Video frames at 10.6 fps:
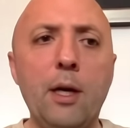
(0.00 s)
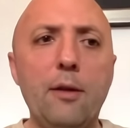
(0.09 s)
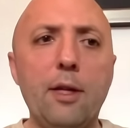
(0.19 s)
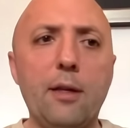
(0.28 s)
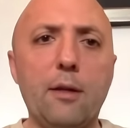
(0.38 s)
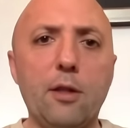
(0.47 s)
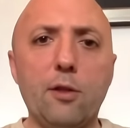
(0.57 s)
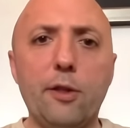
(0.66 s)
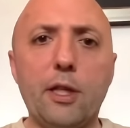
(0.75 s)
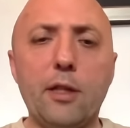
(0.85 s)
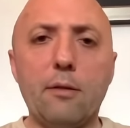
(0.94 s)
then you're
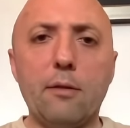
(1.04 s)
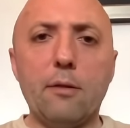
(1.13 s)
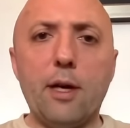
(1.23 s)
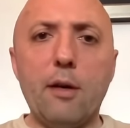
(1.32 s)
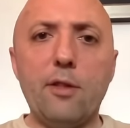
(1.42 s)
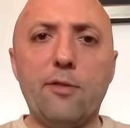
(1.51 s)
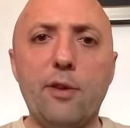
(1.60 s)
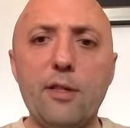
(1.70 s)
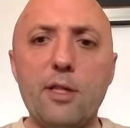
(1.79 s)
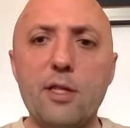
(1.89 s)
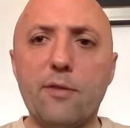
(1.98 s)
looking at how the
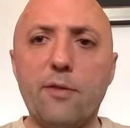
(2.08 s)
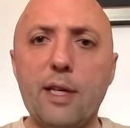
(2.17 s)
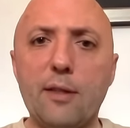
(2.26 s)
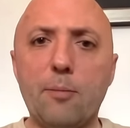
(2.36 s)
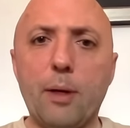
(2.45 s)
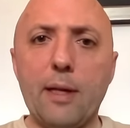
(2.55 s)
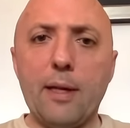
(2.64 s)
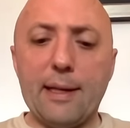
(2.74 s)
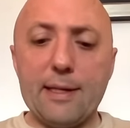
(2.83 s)
defence is affected by that,